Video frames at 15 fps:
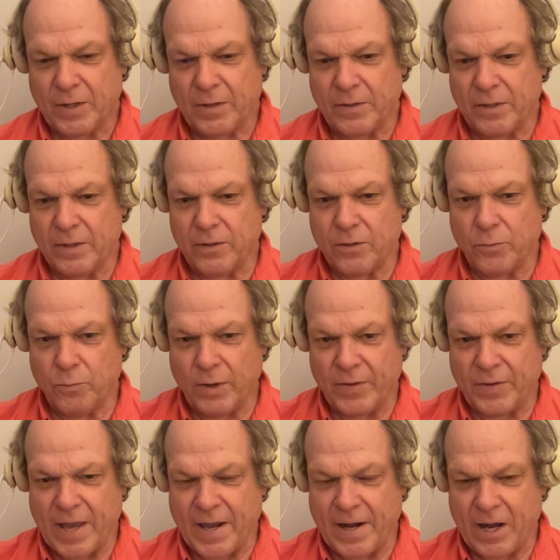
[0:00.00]
And you'd
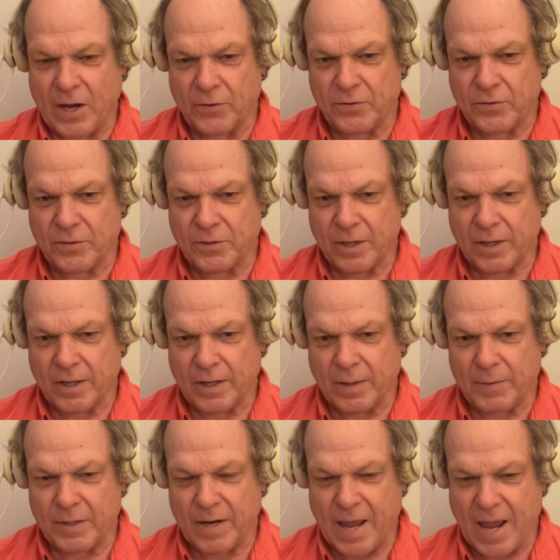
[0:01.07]
run that out
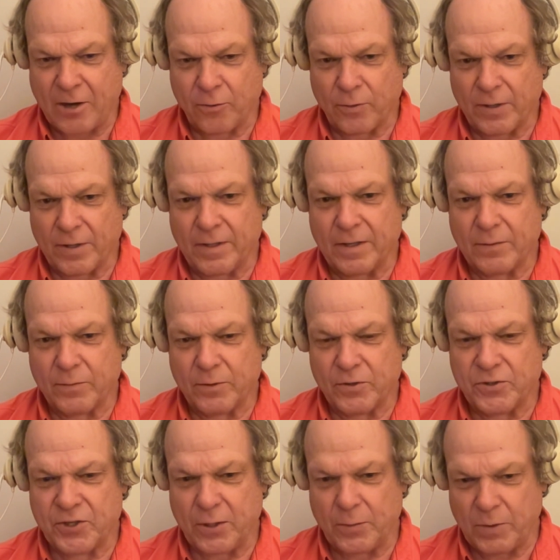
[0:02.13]
and anchor it.
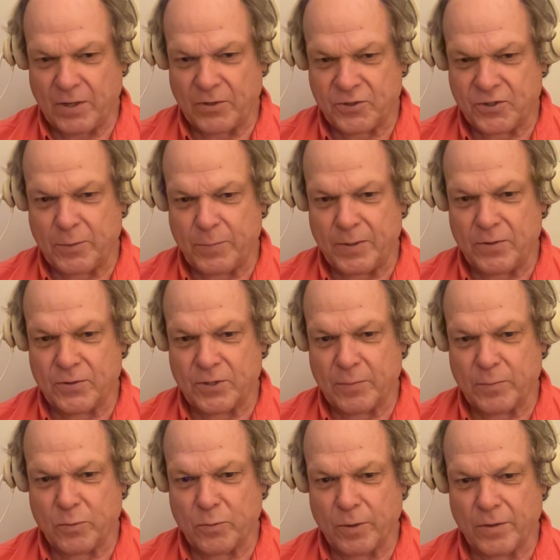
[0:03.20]
We had
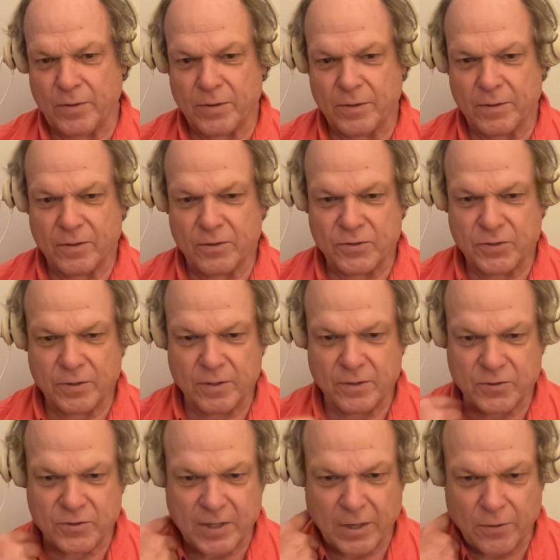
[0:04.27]
CBs on board,
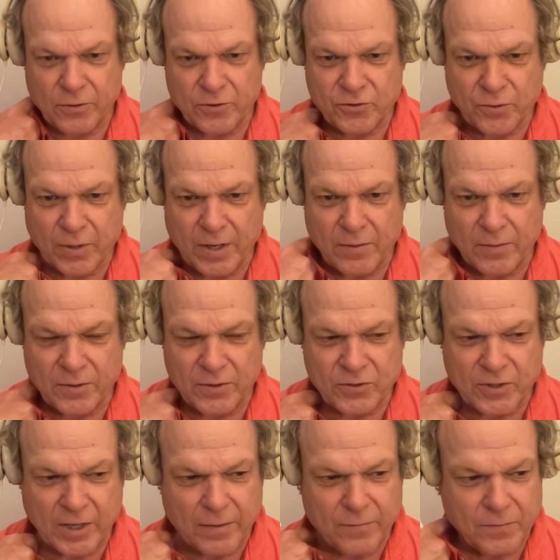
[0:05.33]
these sailors trained
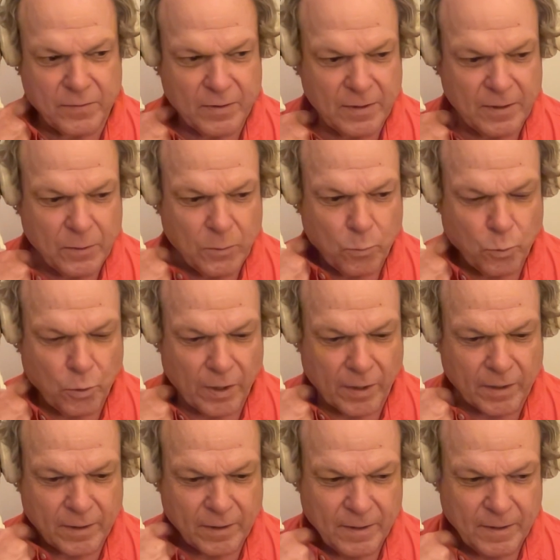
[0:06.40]
in this kind of
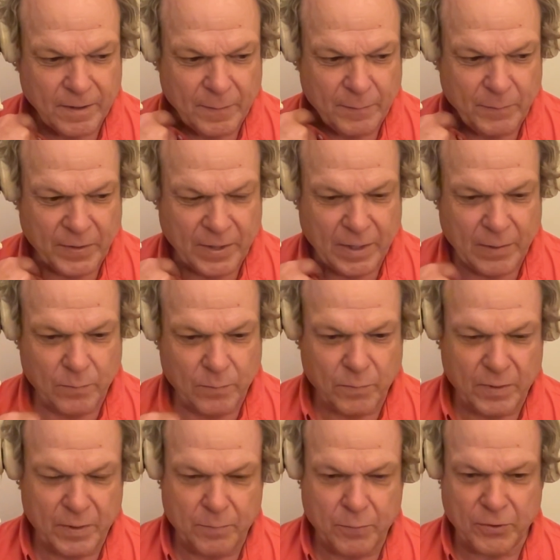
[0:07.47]
work.
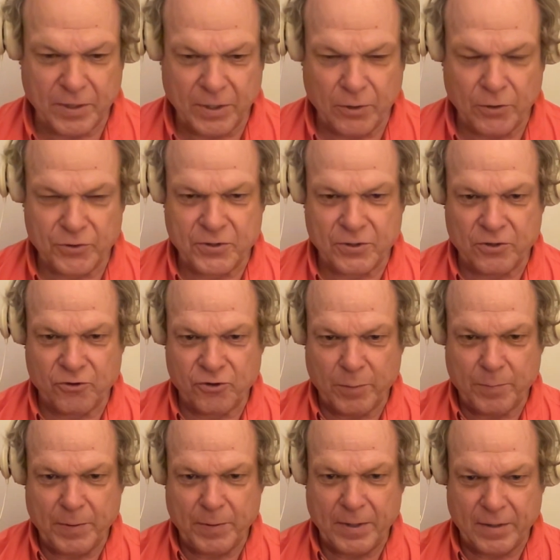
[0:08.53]
And we'd put the nose of the
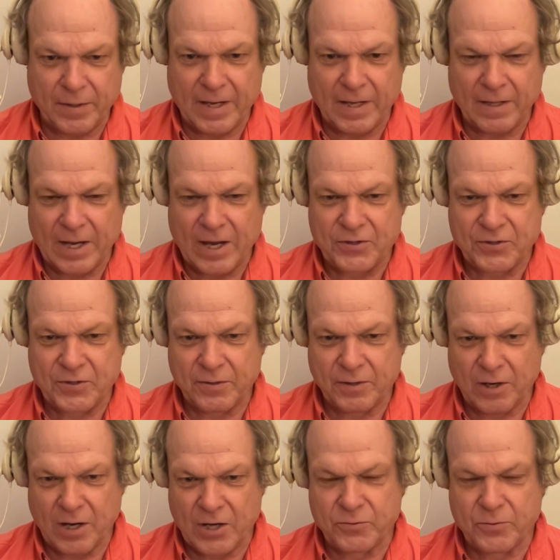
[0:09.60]
ship into that
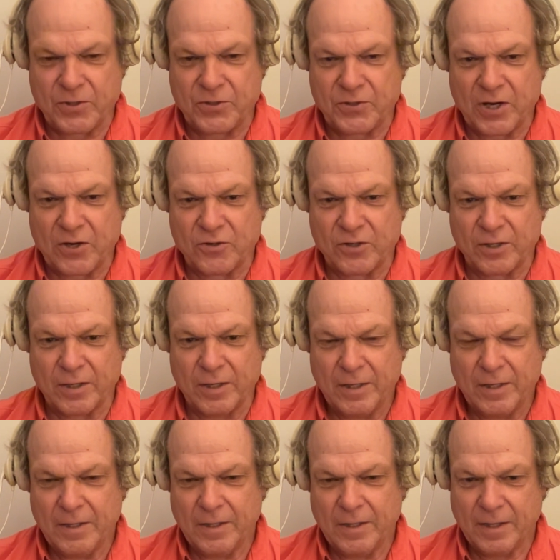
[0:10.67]
last causeway section
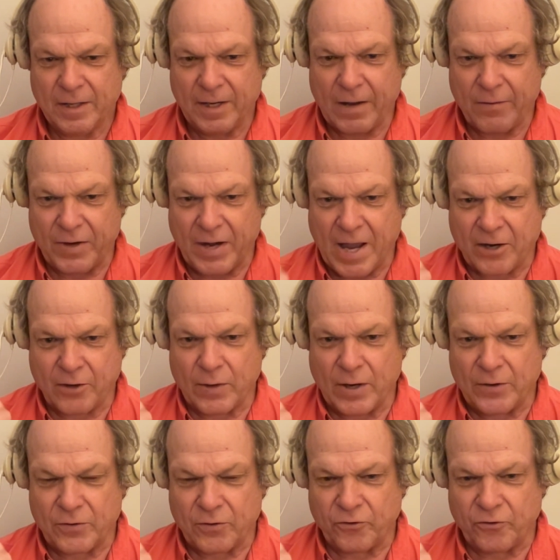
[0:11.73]
and have an
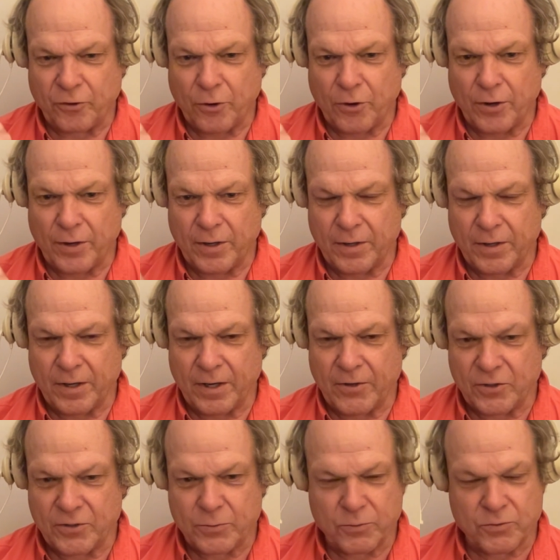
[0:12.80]
anchor out the stern.
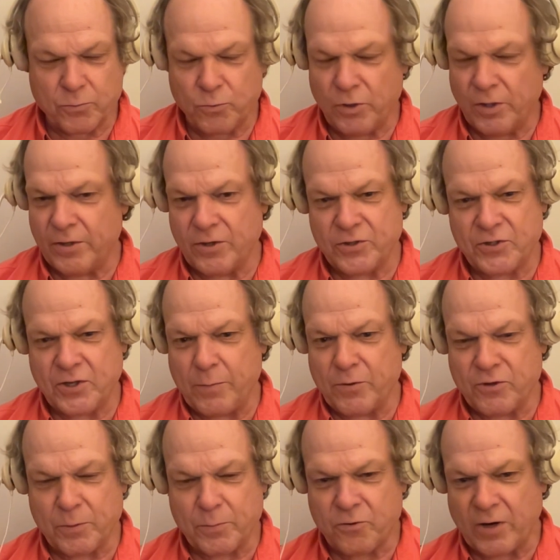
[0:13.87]
And just, it was really, the
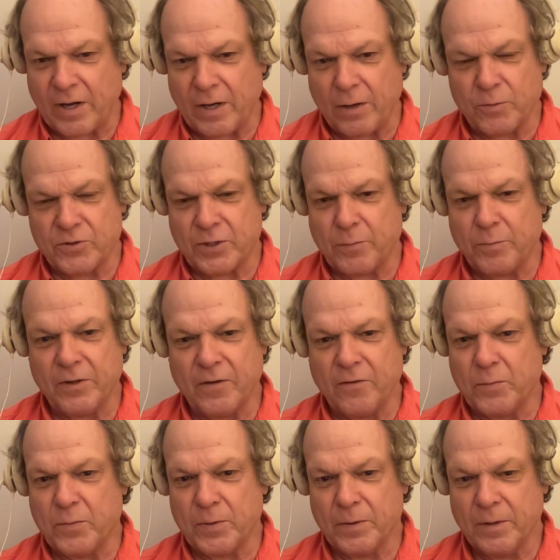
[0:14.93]
seamanship training was
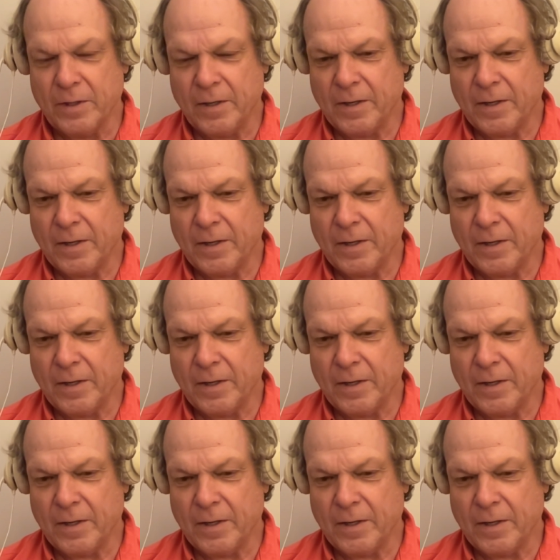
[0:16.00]
unbelievable.